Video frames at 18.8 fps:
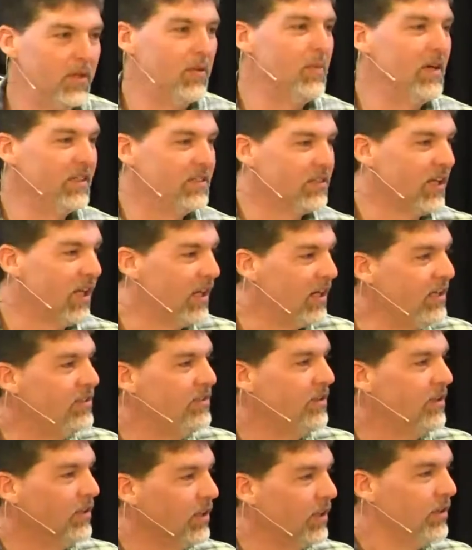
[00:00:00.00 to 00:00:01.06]
it makes it a lot
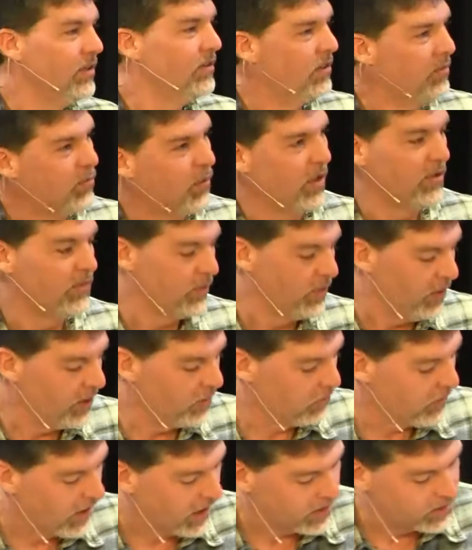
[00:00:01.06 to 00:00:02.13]
easier to, to brace for the
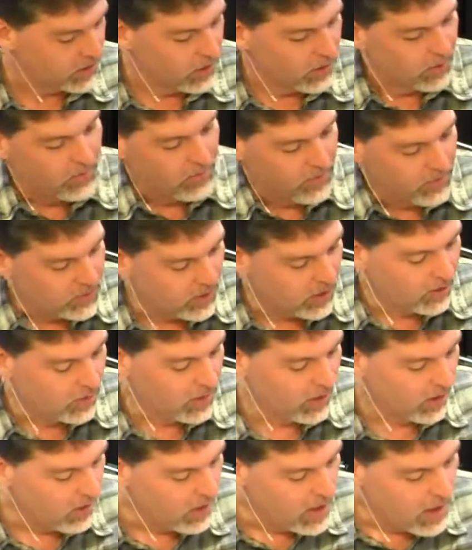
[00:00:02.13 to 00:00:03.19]
impact. So, so here
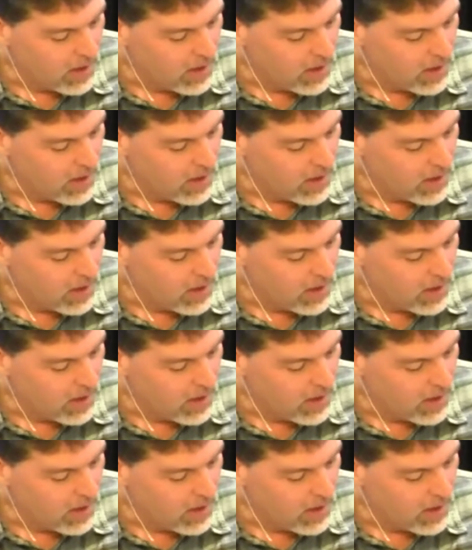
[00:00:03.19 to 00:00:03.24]
we go.